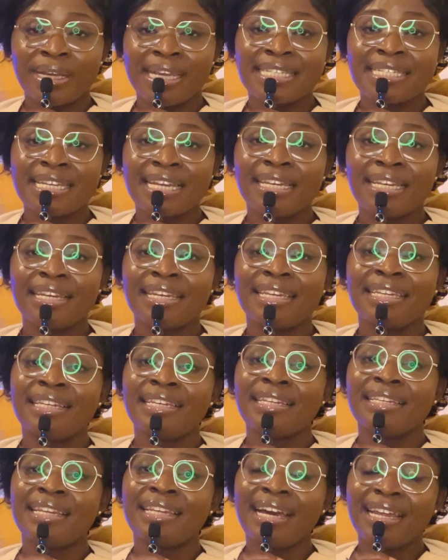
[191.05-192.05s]
He said,
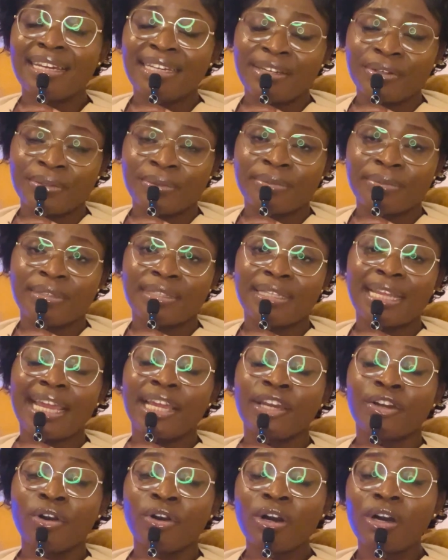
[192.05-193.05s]
Daniel, thy
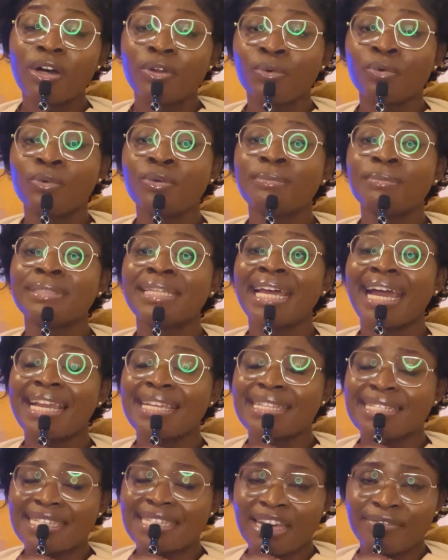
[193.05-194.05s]
God whom thy
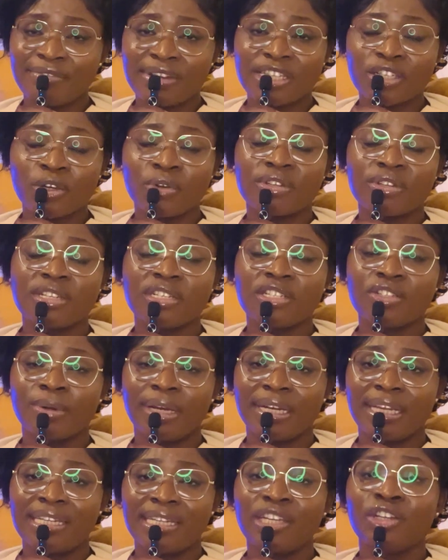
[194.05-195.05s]
servest
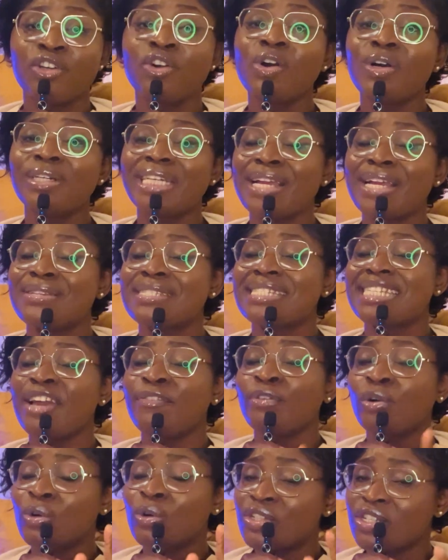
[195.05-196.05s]
continually, the God I
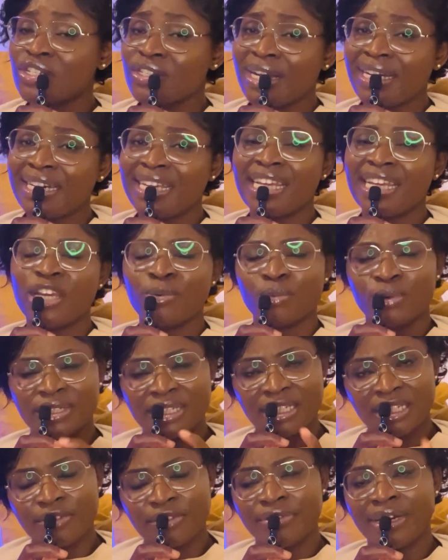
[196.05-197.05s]
serve continually, he will
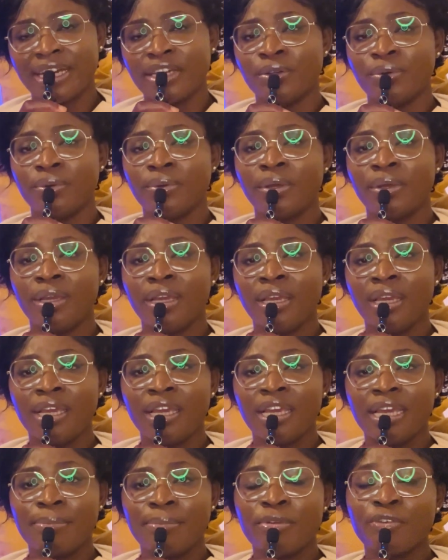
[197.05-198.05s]
deliver you.
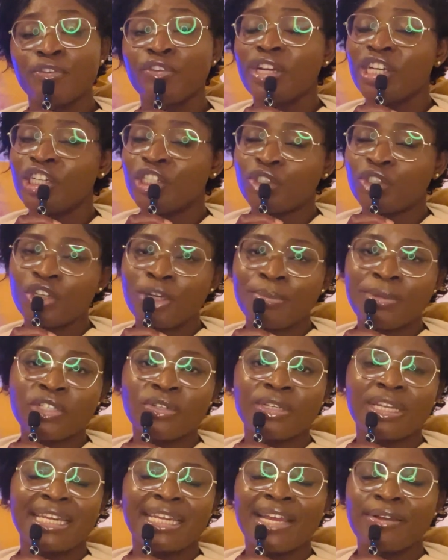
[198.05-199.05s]
Before he threw him
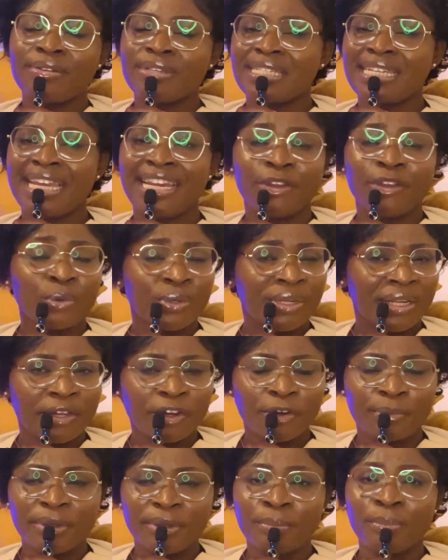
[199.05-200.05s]
into the lions, then he couldn't
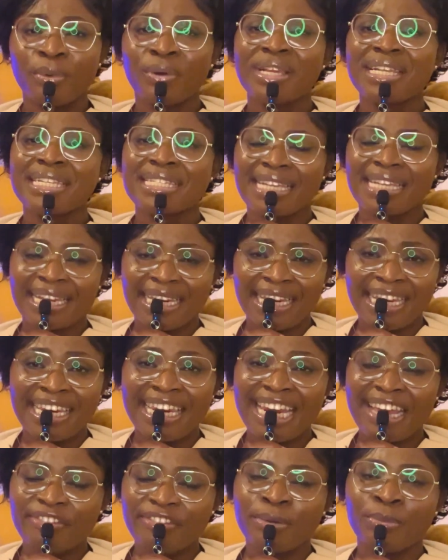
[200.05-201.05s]
help him. But he said, he
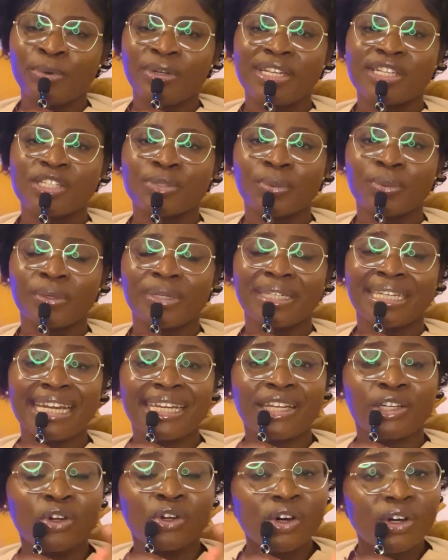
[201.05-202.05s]
left him with this word,
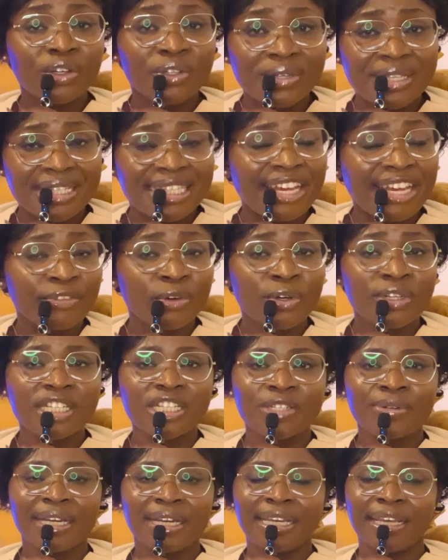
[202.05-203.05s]
that the God you serve
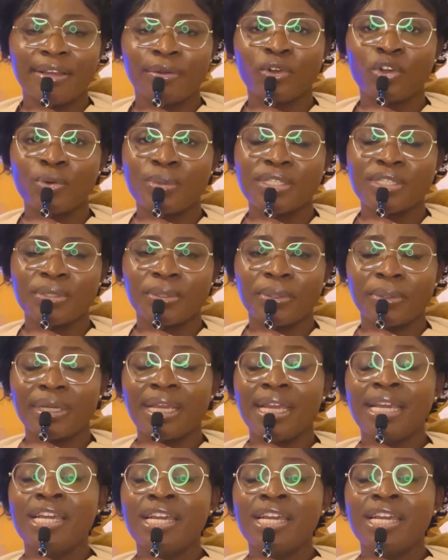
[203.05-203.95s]
continually. Glory to God.